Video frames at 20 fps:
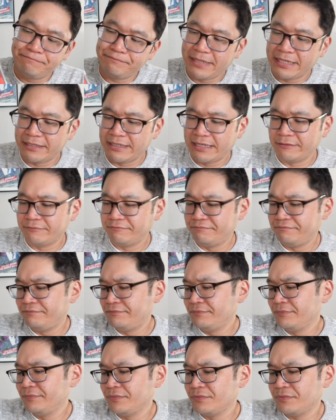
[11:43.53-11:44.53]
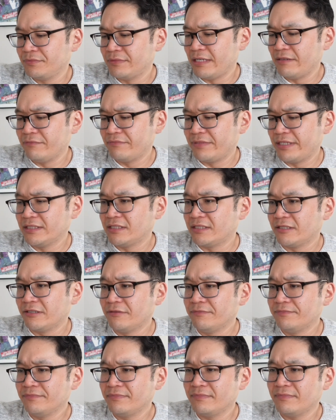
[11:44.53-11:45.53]
I don't think
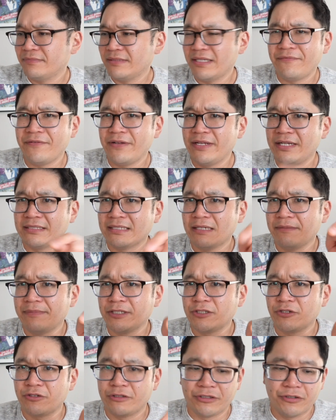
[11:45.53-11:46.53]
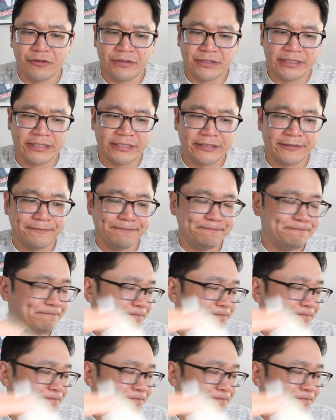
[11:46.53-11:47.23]
so. If it is, I'll be sure to note it here.